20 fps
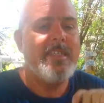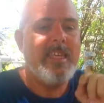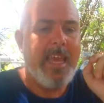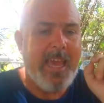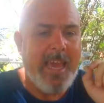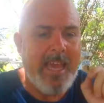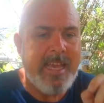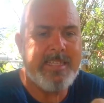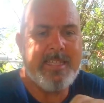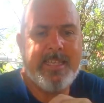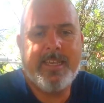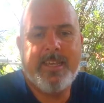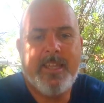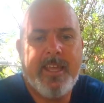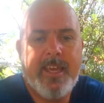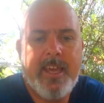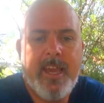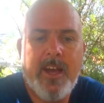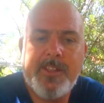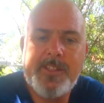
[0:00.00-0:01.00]
isn't
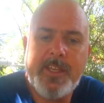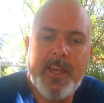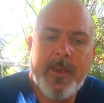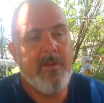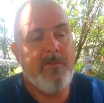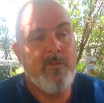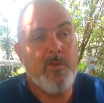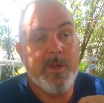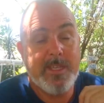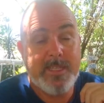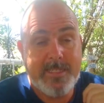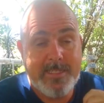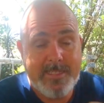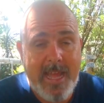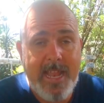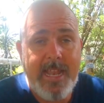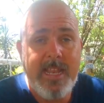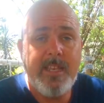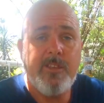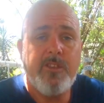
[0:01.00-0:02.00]
going to cut it. If you
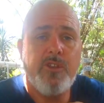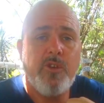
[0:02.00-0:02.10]
extend